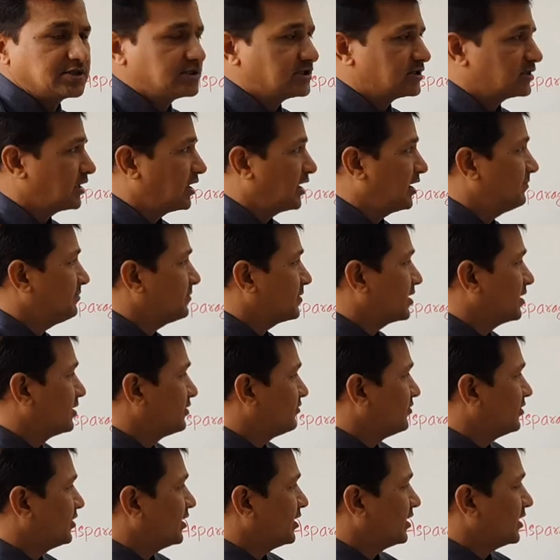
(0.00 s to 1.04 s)
enzyme
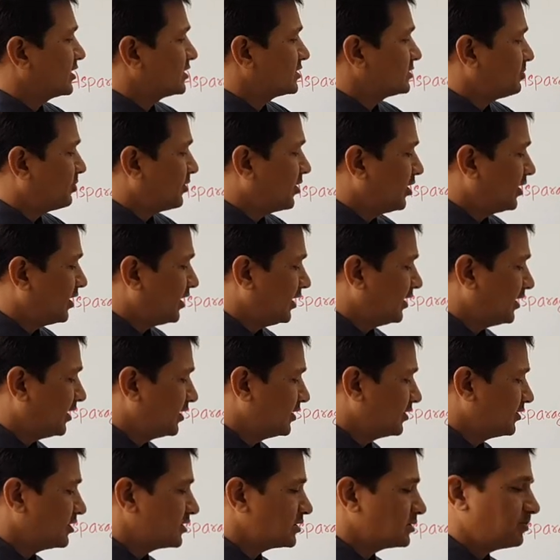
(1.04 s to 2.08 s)
converting aspartate
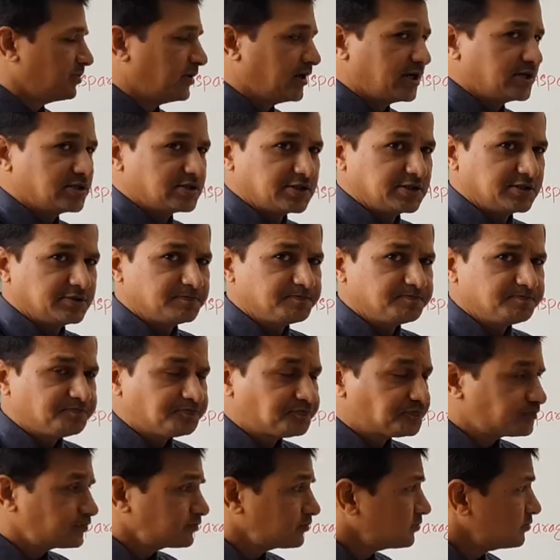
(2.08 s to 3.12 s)
into asparagine.
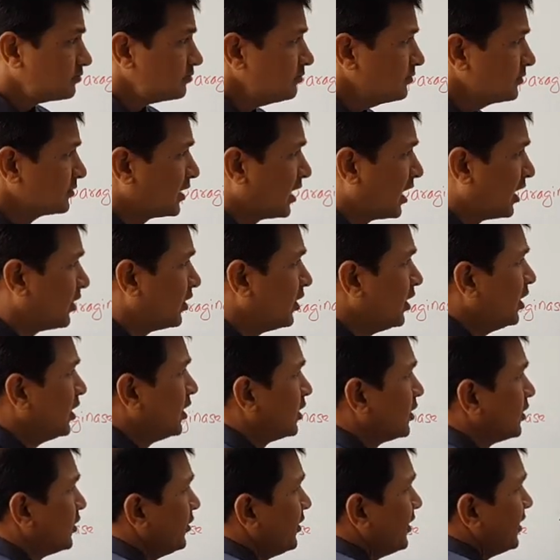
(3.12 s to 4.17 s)
Now
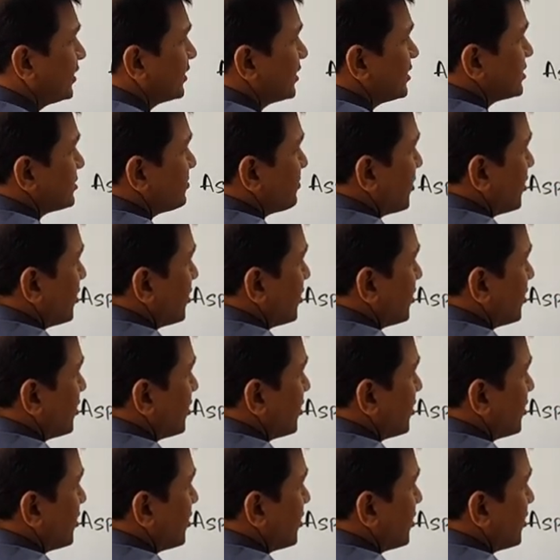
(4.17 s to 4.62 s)
during this